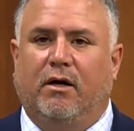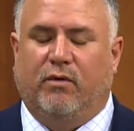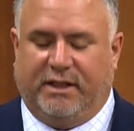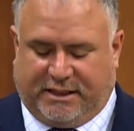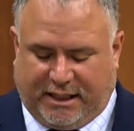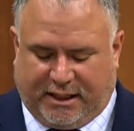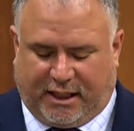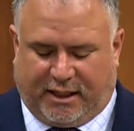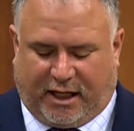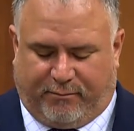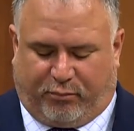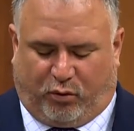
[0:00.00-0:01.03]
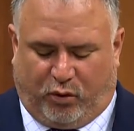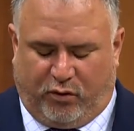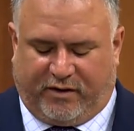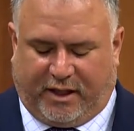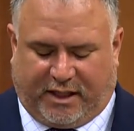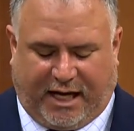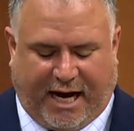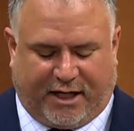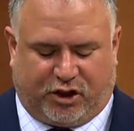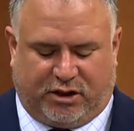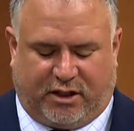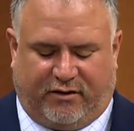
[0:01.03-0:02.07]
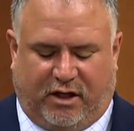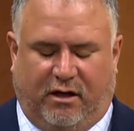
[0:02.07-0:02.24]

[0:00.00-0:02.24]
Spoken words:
we see that they prove that the actions of the